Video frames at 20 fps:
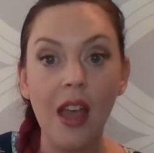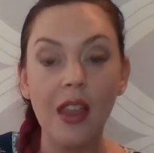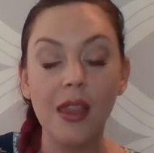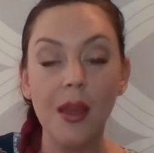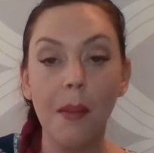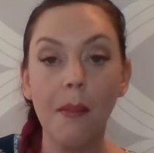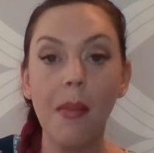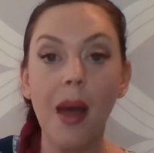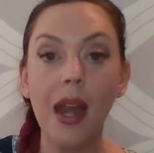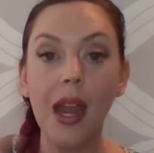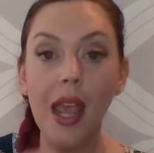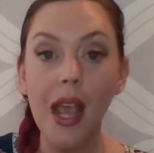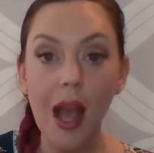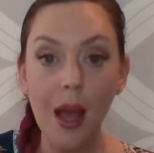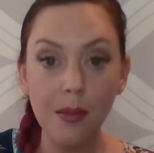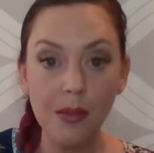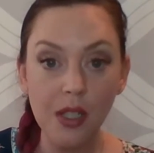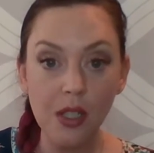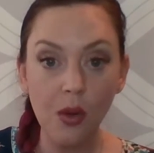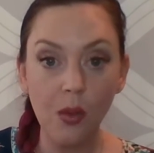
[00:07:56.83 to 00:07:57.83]
the money
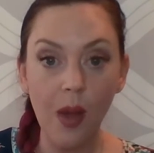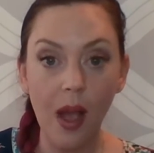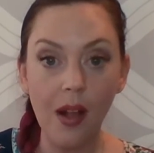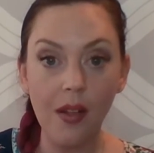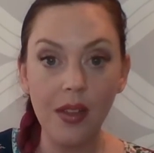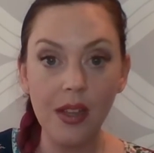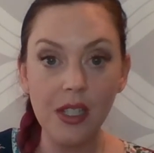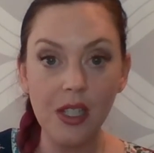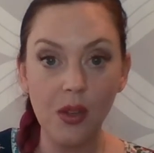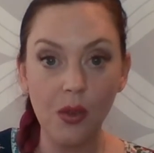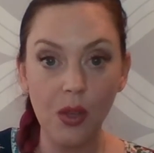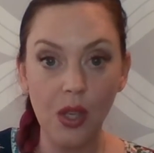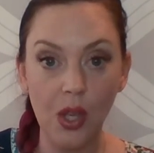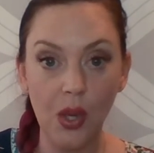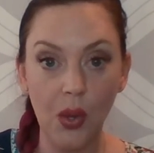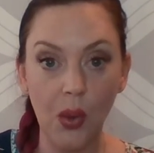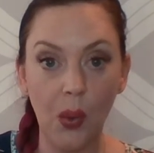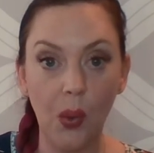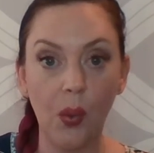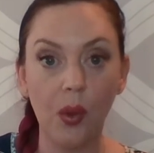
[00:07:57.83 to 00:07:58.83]
comes directly to
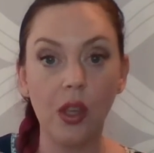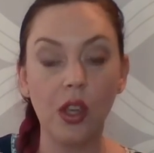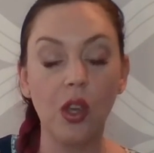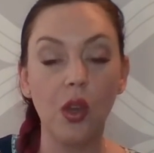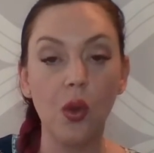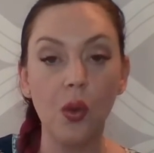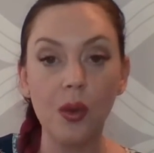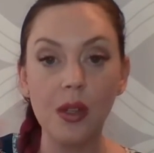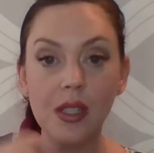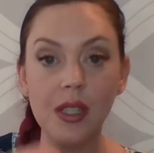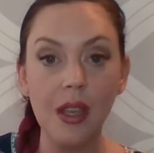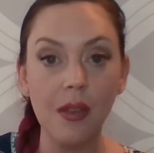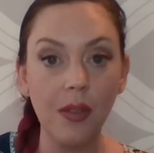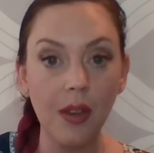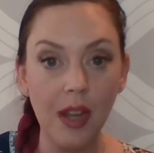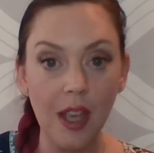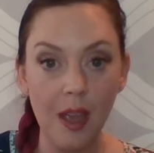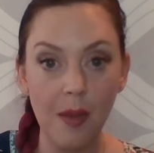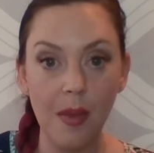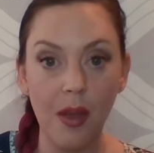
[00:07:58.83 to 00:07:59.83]
you, you receive
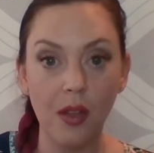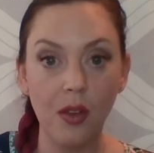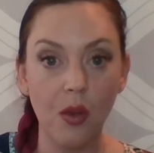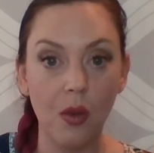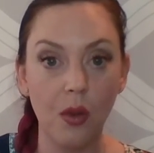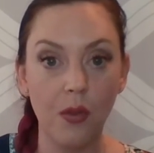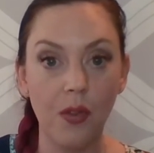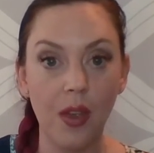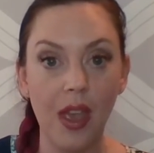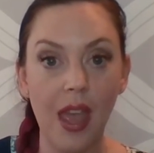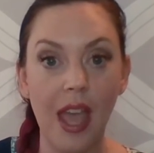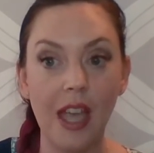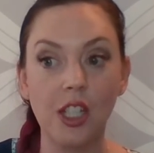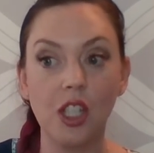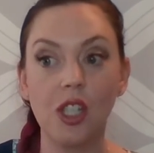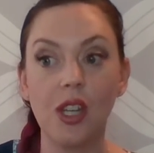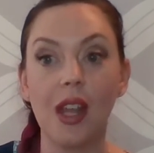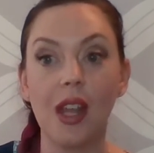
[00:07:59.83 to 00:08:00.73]
an email notification,